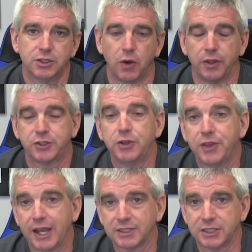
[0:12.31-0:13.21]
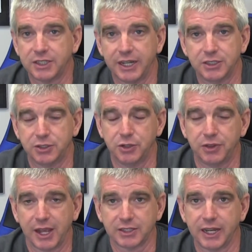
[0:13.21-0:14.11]
So on the 2010 to
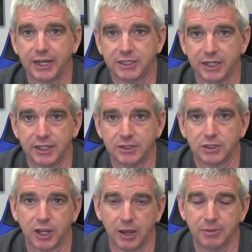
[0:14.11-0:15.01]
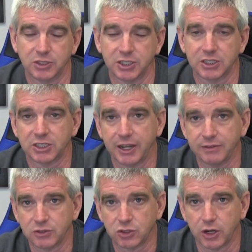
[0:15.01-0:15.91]
2018 Cummins
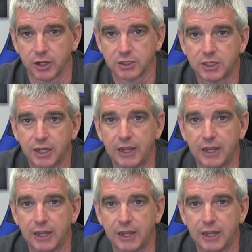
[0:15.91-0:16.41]
6.7 trucks,